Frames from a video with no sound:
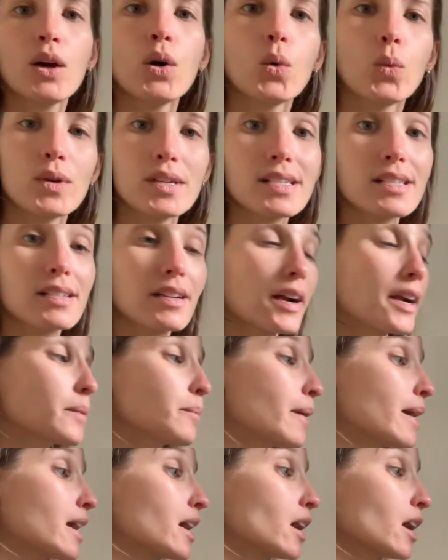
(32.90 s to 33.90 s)
We start
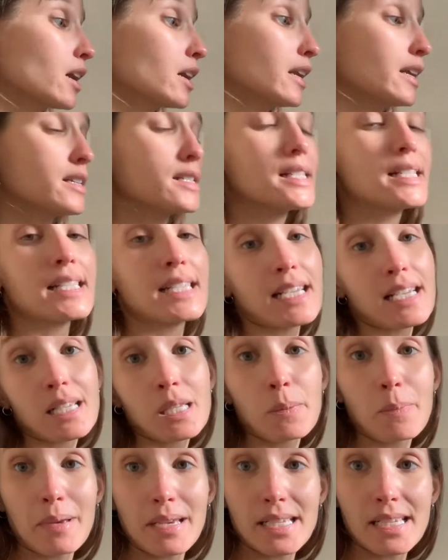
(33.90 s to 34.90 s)
by cutting 6
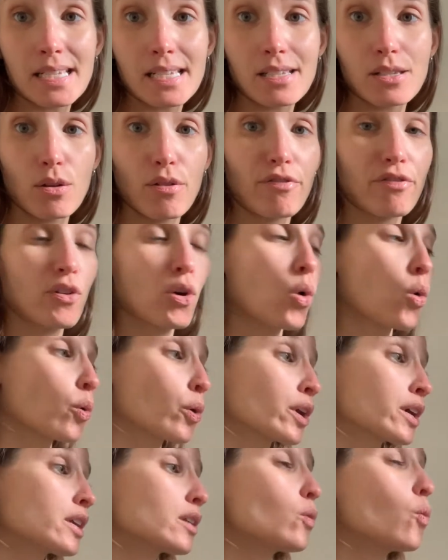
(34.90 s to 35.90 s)
pieces of
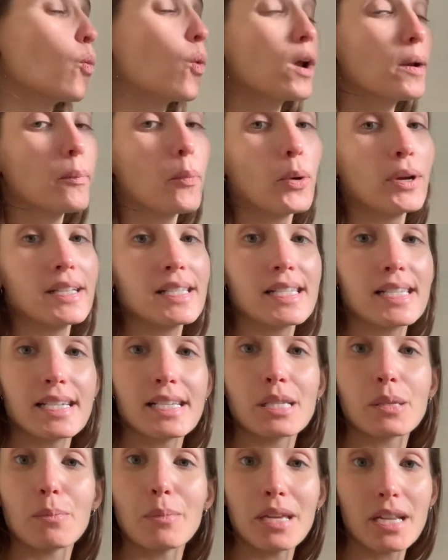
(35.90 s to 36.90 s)
cord
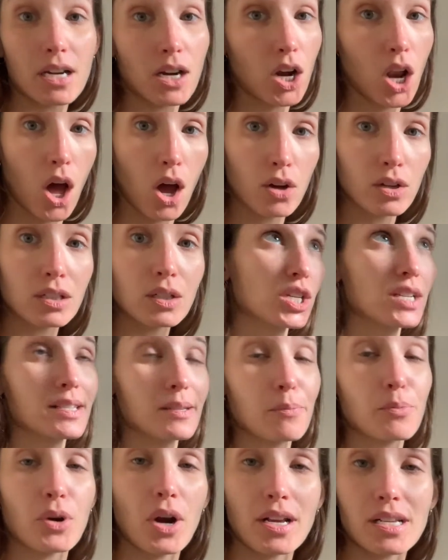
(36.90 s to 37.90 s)
1.6 meter long, which is
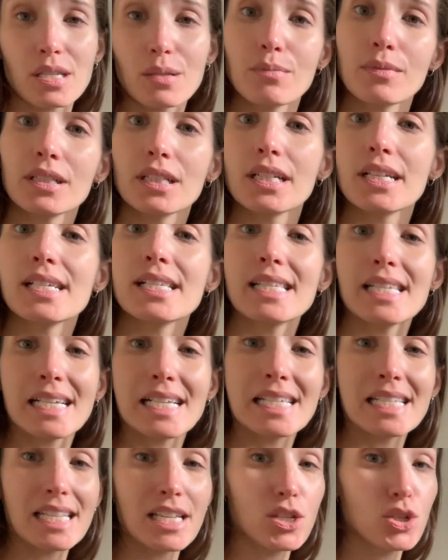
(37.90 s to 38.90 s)
approximately
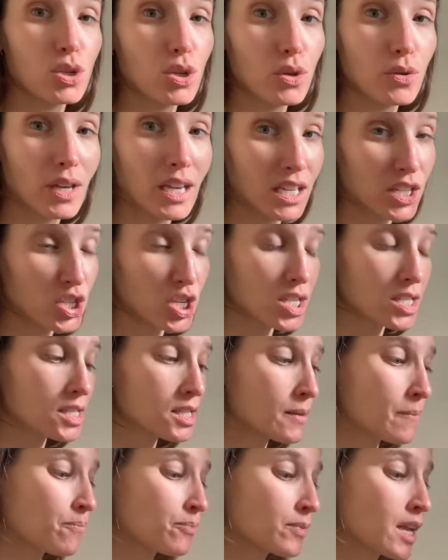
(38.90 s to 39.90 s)
62 inches,
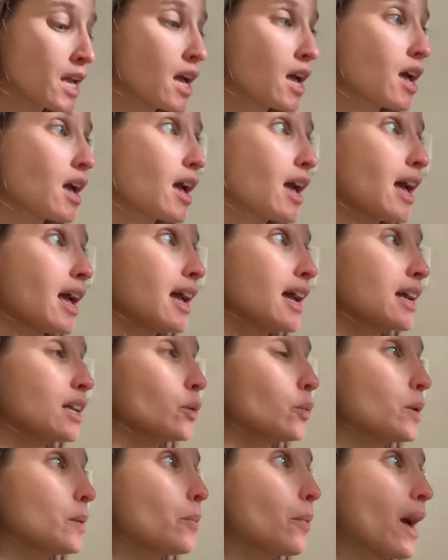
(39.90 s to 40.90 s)
and
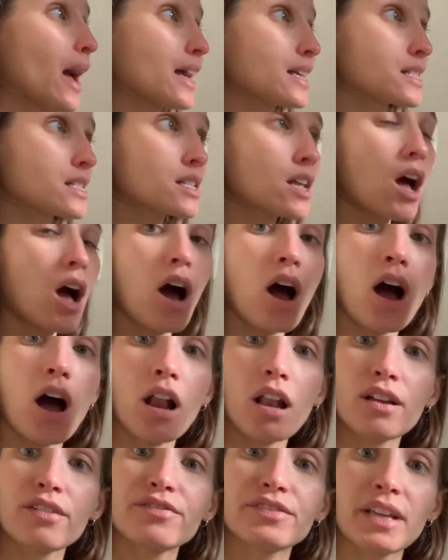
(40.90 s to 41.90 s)
we pass all
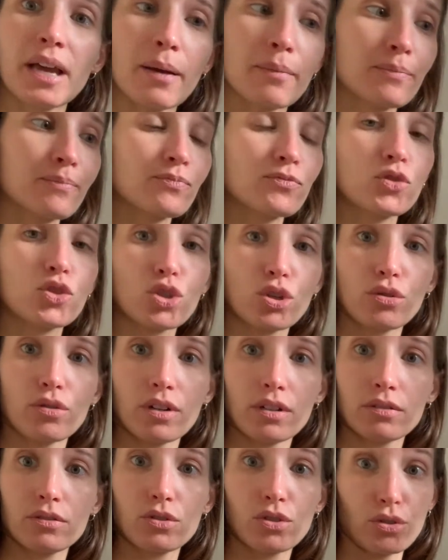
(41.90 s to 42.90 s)
of them through
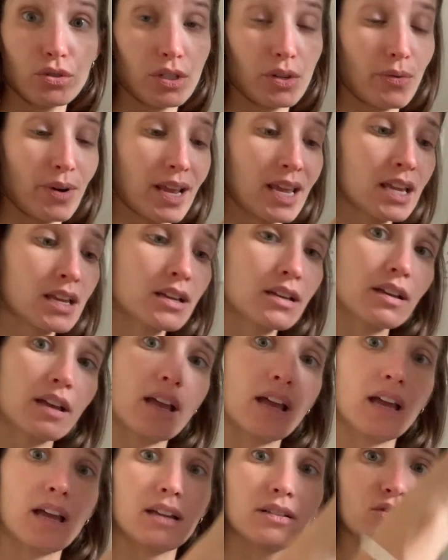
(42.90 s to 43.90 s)
the ring
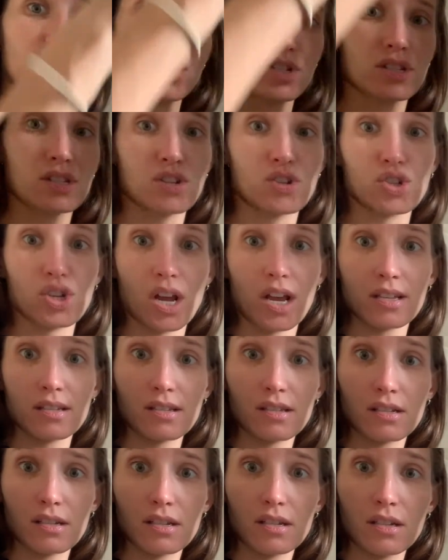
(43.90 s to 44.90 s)
and just
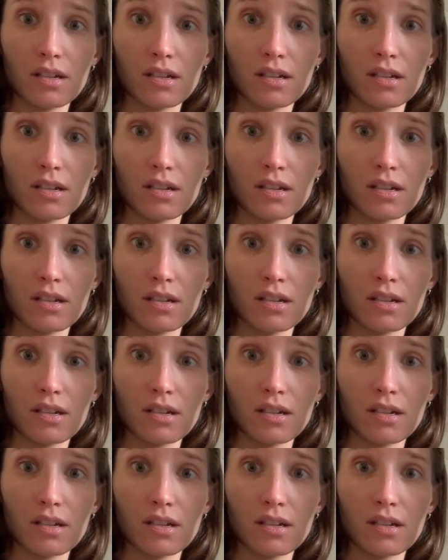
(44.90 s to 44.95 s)
adjust